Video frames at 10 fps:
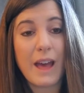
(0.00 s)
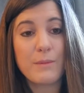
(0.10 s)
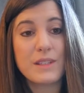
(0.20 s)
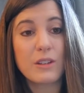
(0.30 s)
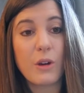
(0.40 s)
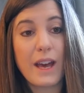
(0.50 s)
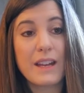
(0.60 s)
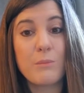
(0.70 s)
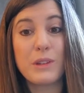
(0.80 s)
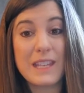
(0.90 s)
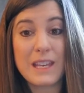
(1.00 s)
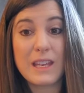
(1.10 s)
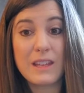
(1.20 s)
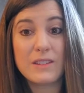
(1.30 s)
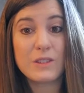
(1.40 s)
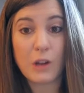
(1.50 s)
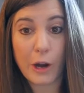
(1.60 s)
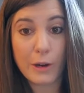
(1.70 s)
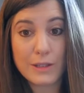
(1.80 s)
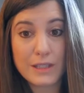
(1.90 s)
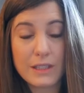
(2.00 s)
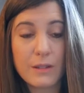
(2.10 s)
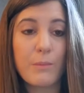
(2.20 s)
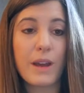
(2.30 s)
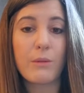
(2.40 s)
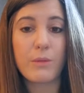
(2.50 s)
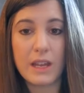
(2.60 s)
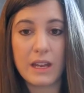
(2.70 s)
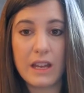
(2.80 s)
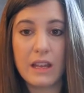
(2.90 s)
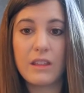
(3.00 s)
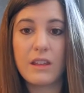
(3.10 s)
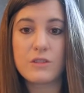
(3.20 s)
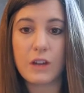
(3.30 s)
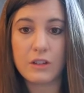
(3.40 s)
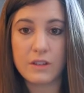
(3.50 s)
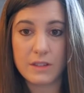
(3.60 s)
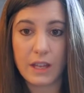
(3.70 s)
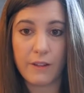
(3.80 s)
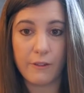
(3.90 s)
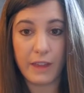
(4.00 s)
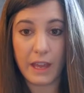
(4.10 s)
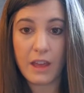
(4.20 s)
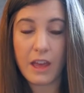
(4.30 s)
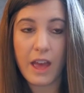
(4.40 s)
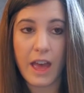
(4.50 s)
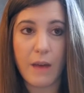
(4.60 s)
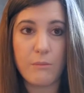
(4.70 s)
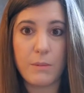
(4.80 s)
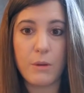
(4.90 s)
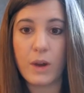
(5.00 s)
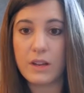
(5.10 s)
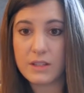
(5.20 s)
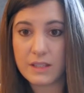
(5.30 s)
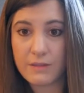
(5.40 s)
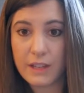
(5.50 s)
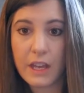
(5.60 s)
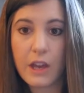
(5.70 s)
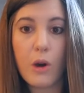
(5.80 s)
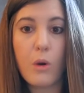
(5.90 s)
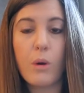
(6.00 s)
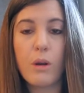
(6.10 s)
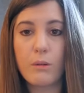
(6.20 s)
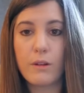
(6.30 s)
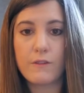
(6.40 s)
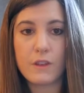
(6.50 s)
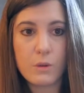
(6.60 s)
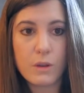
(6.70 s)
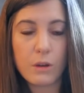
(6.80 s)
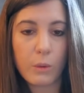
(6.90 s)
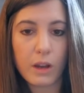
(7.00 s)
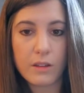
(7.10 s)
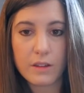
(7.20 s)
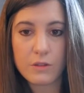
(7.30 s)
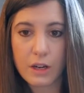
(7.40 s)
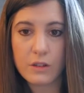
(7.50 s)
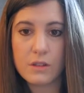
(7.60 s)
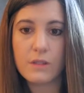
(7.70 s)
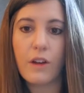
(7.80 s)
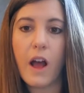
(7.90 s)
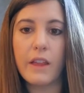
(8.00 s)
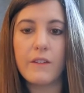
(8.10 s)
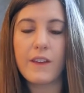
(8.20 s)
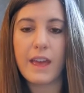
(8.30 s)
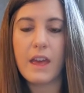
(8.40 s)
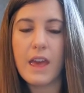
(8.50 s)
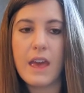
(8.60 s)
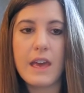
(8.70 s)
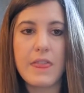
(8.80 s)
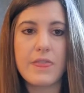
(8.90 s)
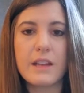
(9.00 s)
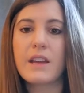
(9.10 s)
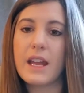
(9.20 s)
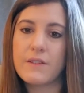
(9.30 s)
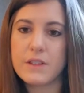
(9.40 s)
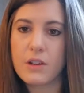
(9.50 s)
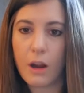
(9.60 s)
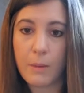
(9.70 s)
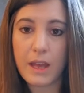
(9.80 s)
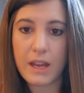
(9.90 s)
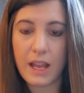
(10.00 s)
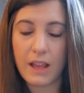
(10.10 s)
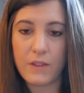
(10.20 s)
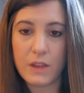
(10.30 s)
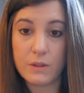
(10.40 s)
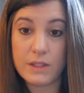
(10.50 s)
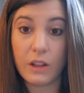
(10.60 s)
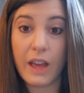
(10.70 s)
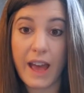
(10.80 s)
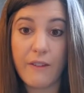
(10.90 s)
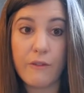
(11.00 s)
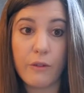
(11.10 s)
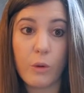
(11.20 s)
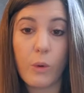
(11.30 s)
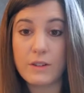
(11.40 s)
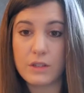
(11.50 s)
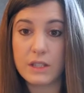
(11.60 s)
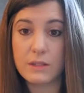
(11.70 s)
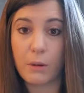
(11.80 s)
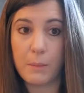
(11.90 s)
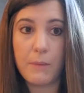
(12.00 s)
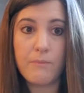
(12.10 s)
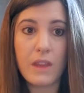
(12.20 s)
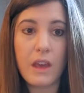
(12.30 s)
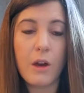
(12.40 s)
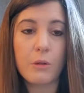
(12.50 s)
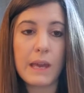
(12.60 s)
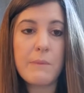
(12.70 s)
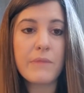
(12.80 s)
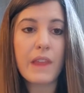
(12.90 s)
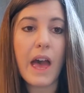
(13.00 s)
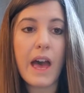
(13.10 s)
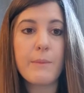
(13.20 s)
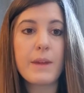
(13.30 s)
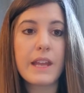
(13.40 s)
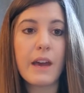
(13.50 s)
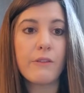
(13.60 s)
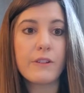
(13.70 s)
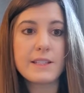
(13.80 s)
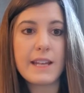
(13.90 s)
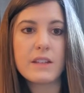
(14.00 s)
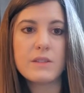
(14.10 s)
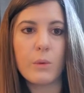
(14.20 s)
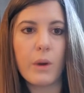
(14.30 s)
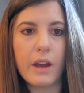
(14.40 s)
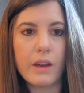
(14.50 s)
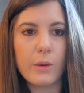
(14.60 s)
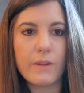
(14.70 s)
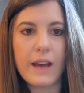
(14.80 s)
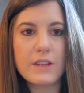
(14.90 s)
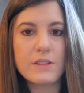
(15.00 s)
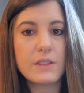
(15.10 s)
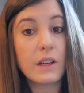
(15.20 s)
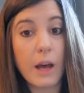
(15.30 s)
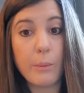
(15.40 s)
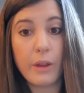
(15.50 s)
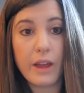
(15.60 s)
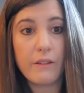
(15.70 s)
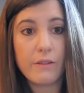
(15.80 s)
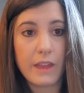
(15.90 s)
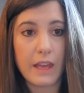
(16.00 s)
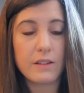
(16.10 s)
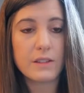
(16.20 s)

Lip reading: to go ahead and please start by reading the instructions carefully. Maybe watch this video, review your work, the instructions for all of it, and then kind of determine if you still have questions for me. Okay, now for today's work, we've got just a couple of things.